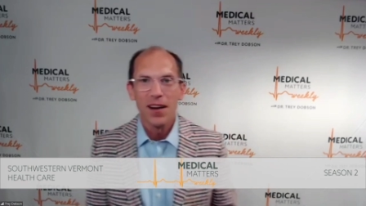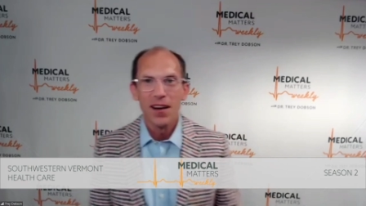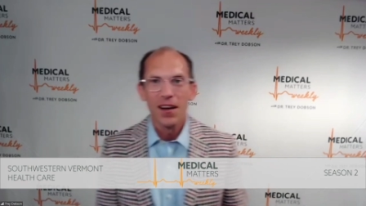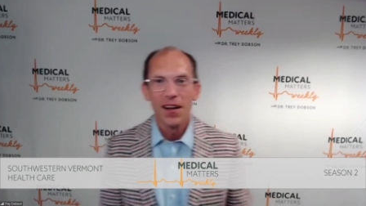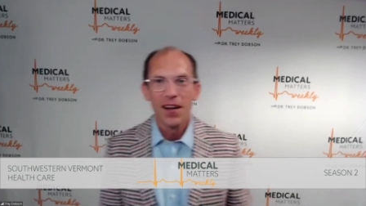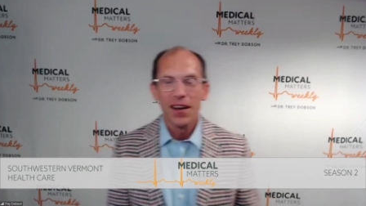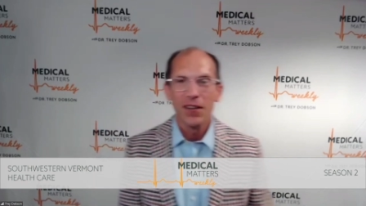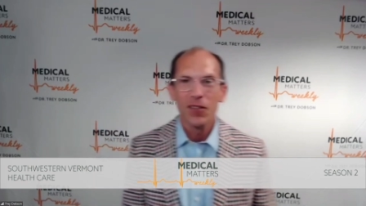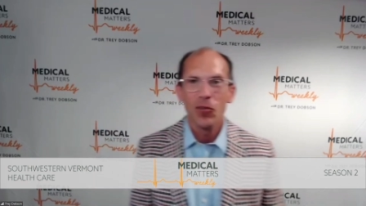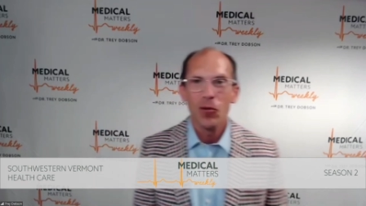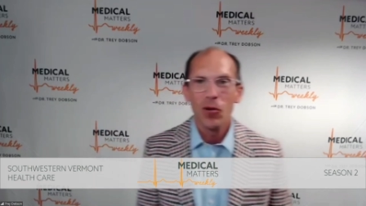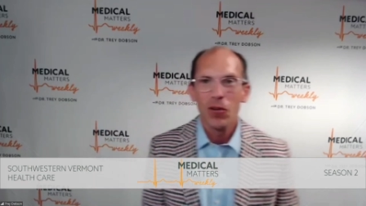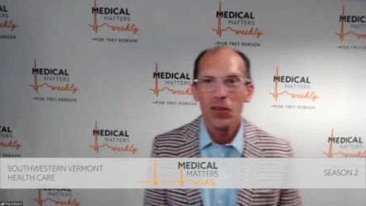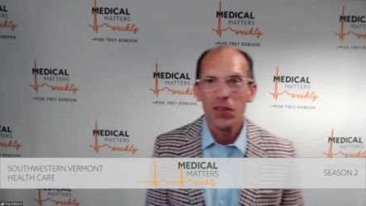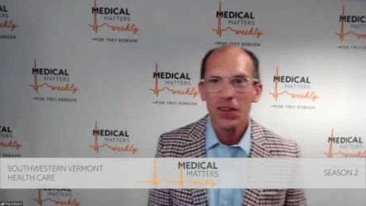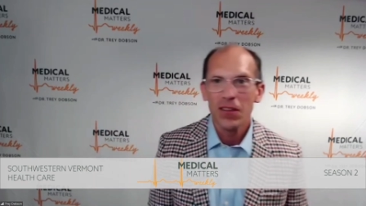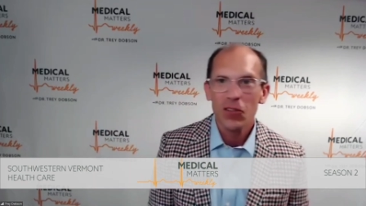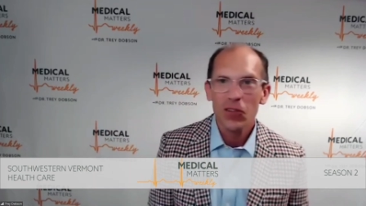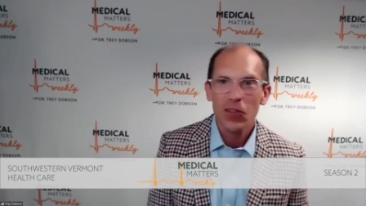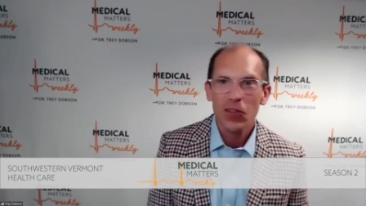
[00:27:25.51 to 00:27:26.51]
Uh, and of
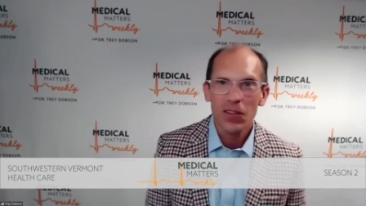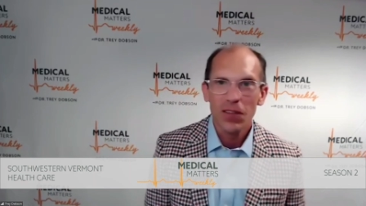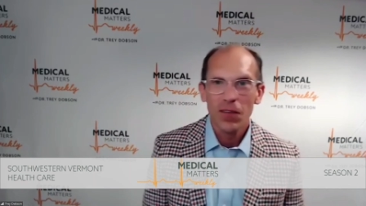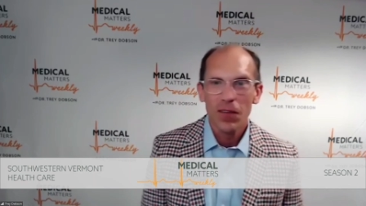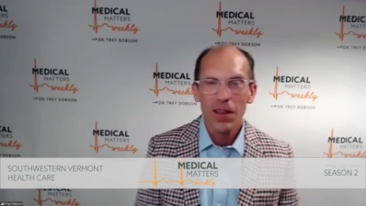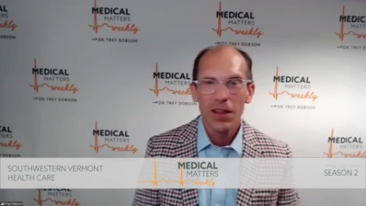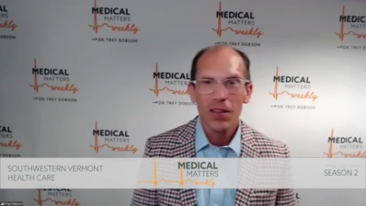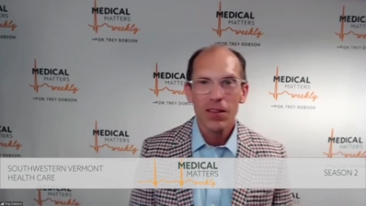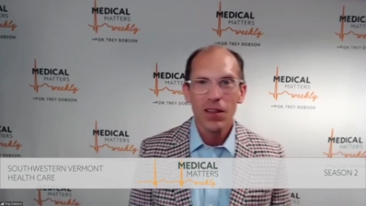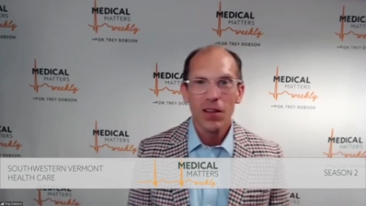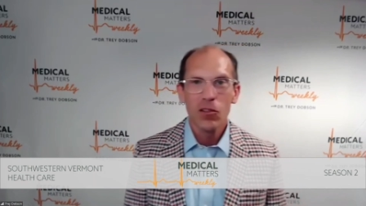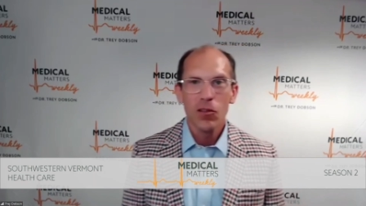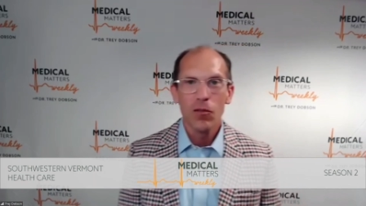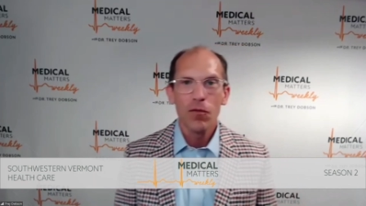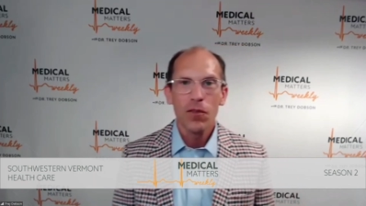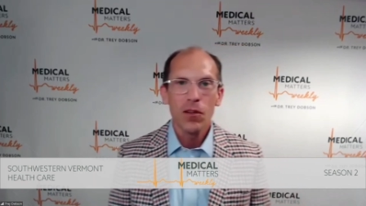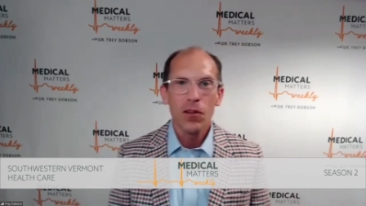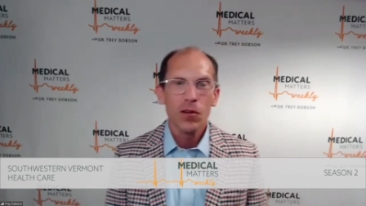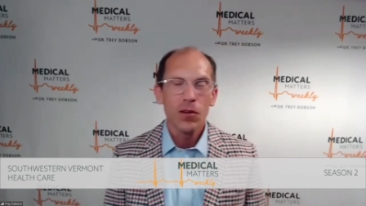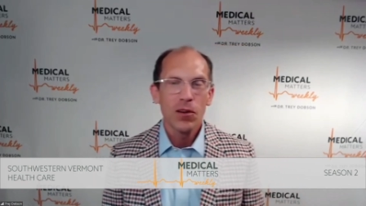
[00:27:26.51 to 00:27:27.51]
course, it's just it's such a
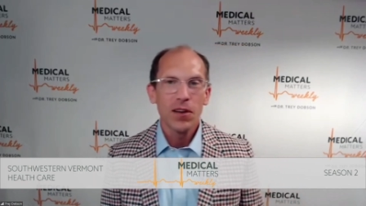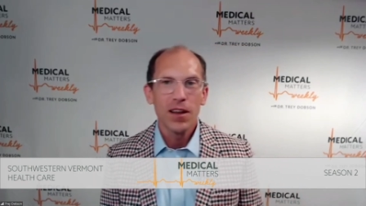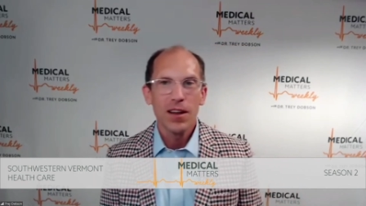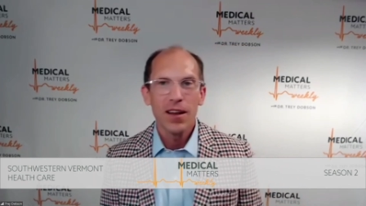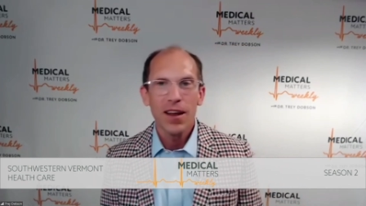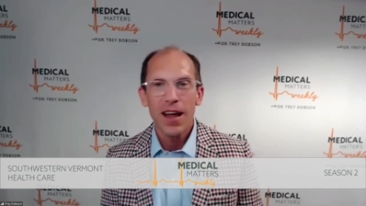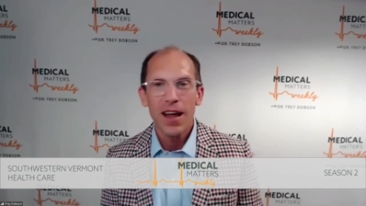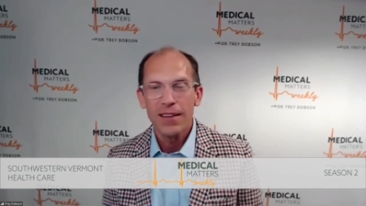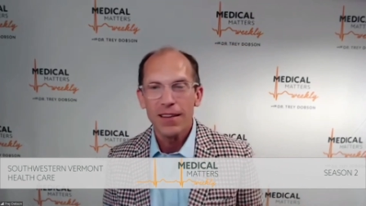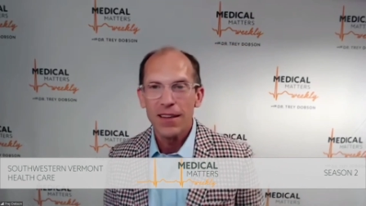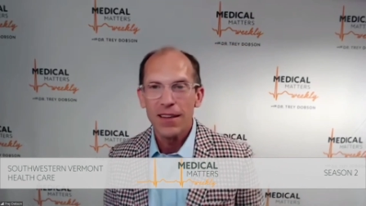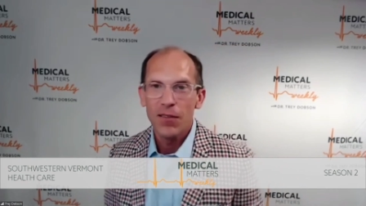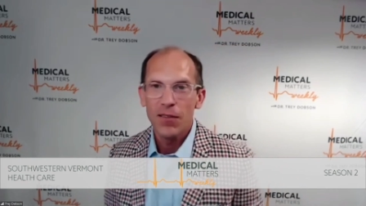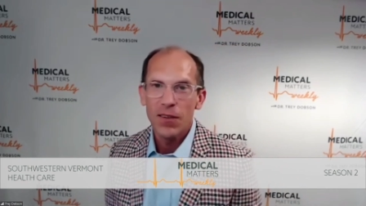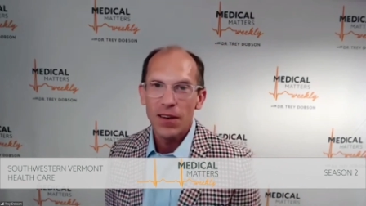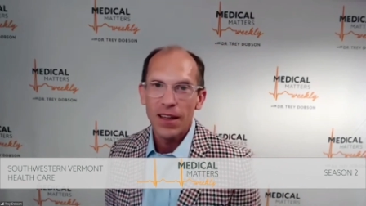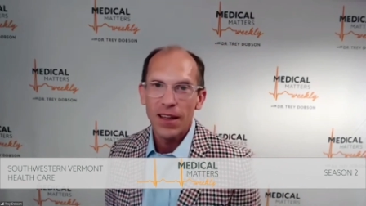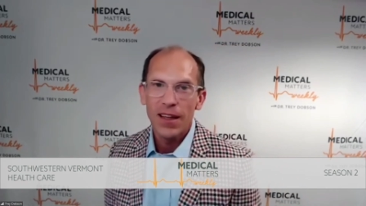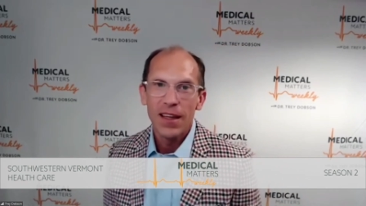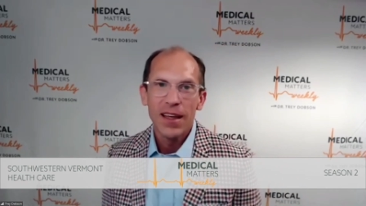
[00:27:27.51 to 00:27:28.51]
feel good
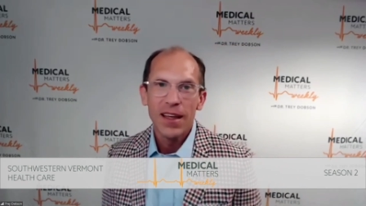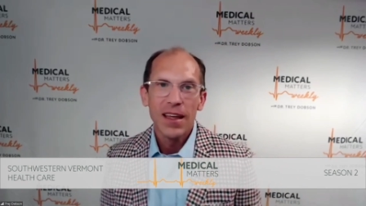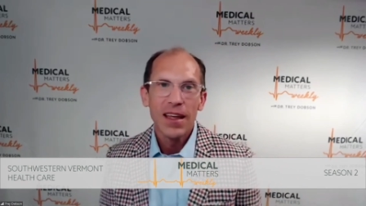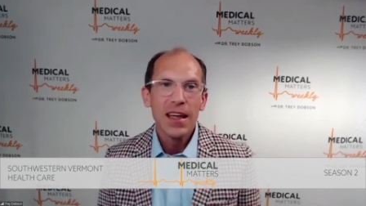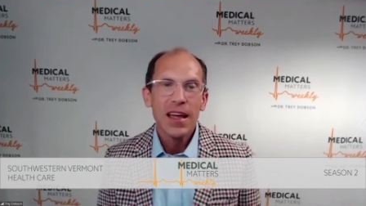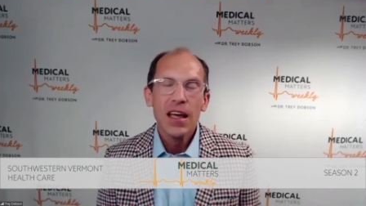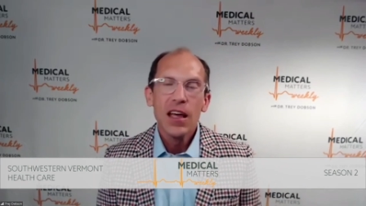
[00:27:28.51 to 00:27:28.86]
activity.